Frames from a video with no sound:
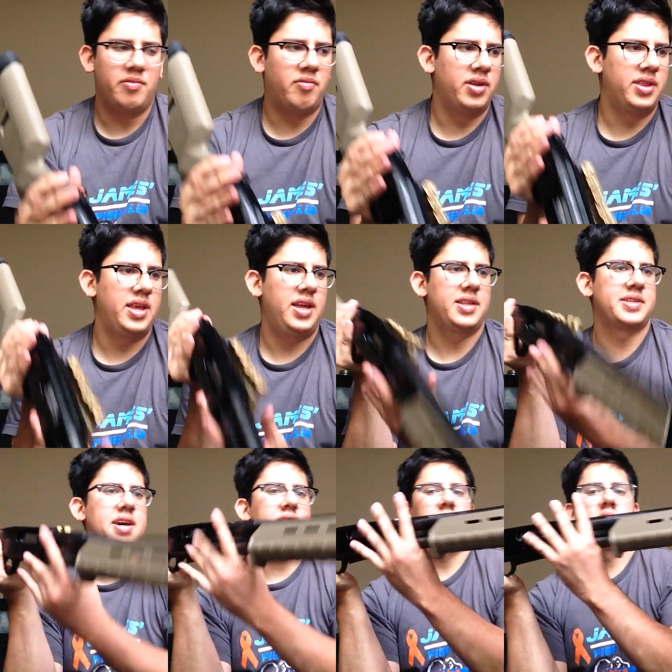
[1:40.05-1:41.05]
one thing that's
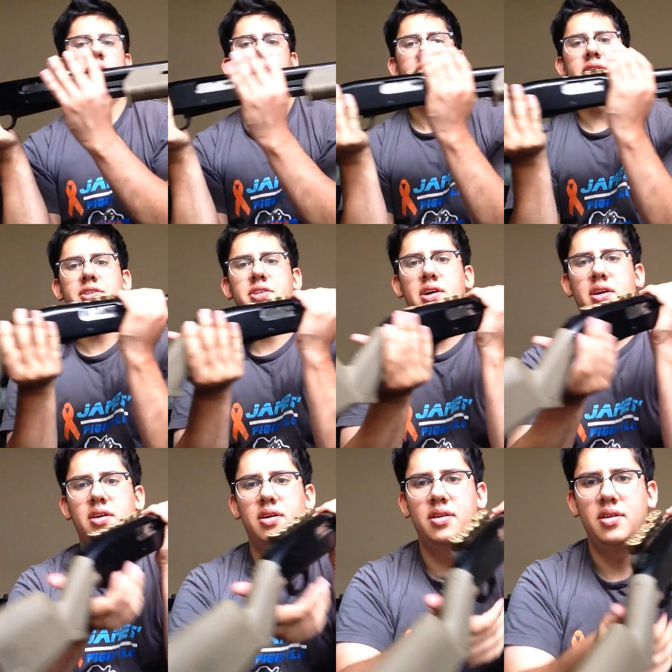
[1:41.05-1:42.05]
kind of hard about this
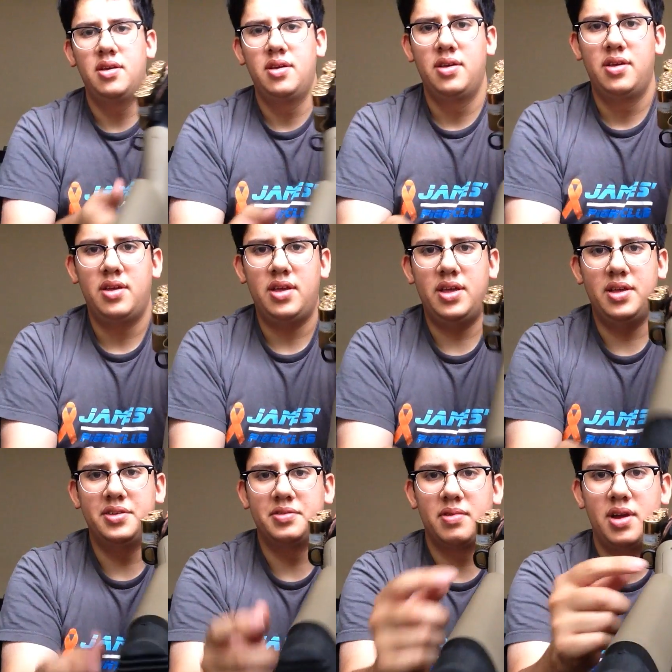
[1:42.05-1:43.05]
shotgun
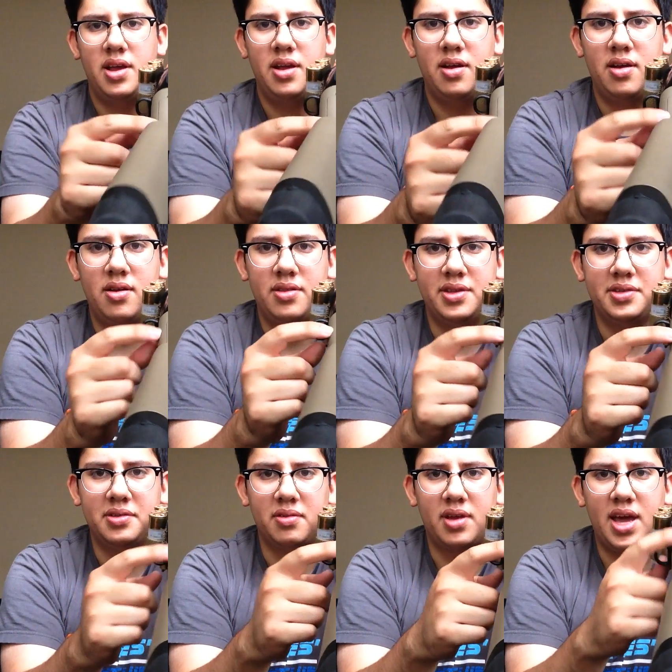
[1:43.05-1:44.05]
is right here, this
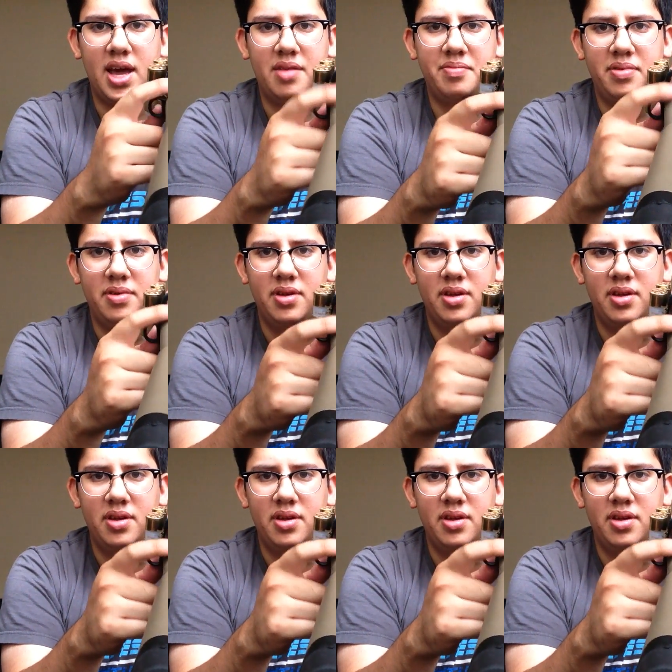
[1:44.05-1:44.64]
little cap.